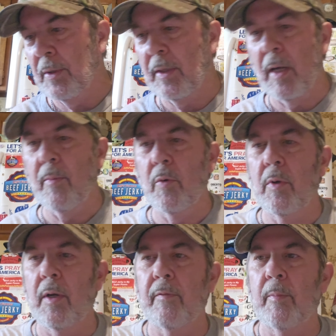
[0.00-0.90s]
should have got
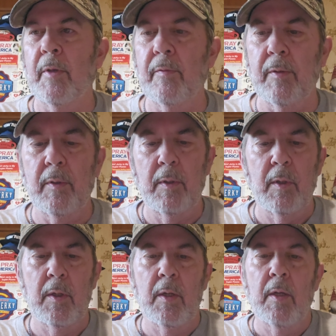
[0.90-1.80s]
more of them
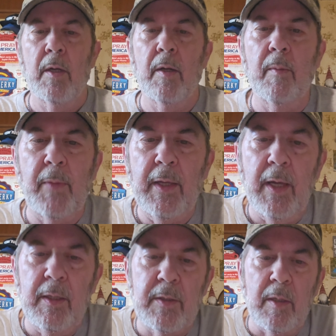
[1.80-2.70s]
even. They
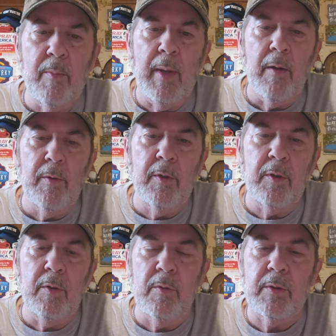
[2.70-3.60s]
had some Mountain
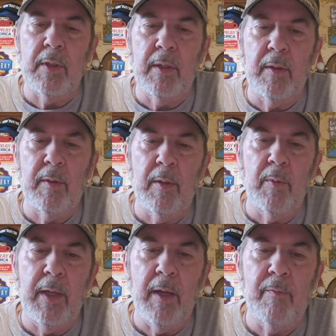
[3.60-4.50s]
Dews that
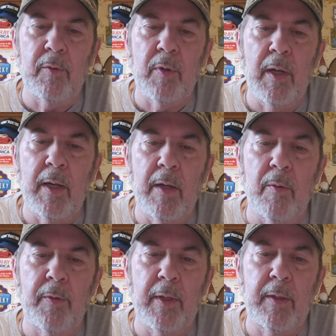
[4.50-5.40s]
we haven't tried, I
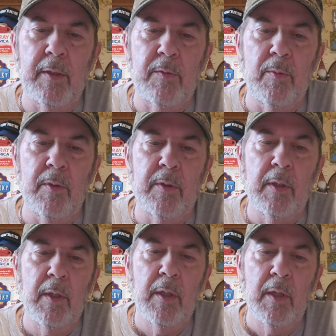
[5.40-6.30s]
don't think. This one's
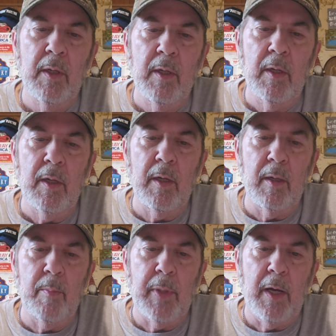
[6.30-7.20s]

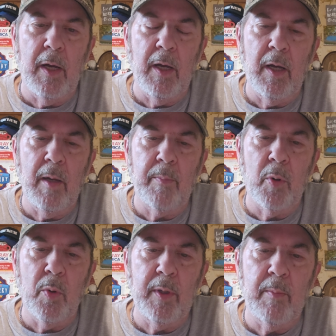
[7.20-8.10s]
Baja
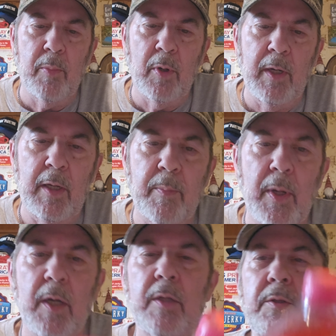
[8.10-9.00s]
Point Break
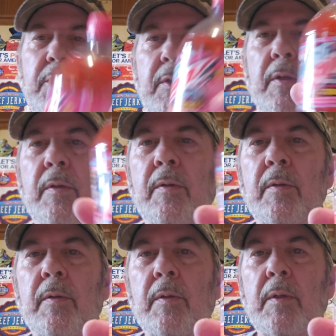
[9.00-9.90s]
Punch.
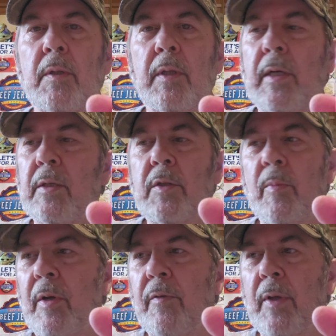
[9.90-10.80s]
They got so
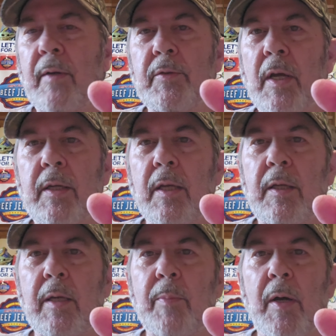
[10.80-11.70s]
many flavors, I can't
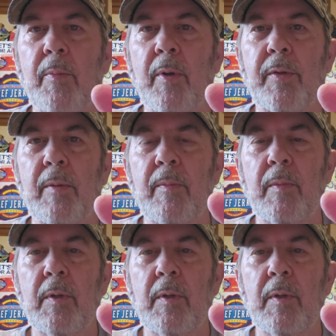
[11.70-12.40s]
keep up with them.